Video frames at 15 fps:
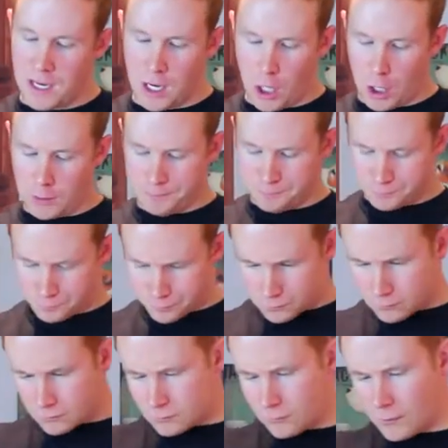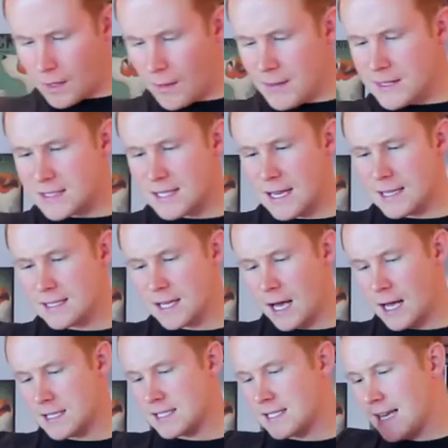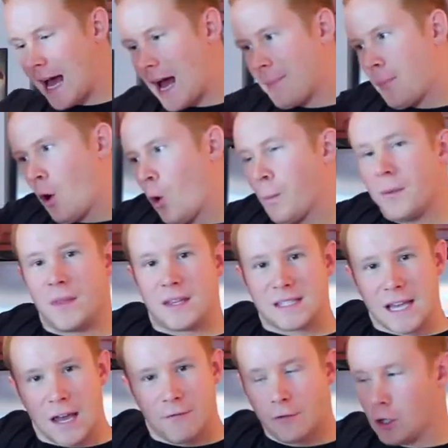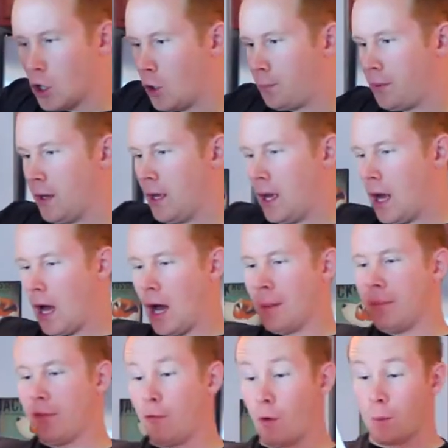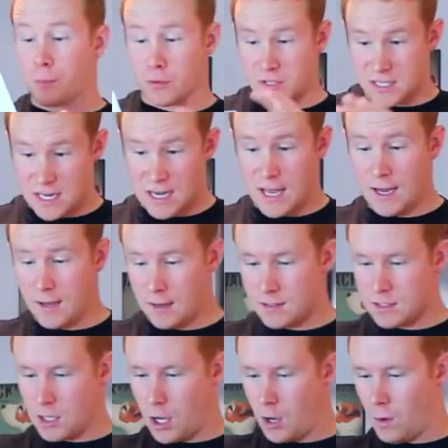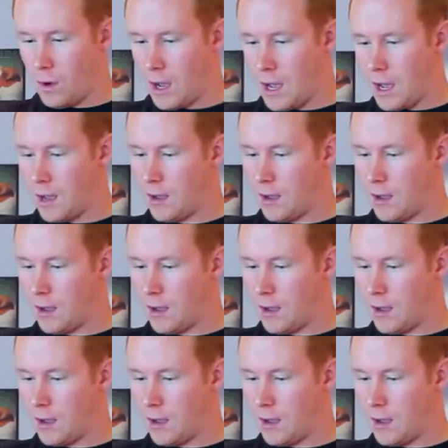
here that says stop, open this envelope before proceeding. So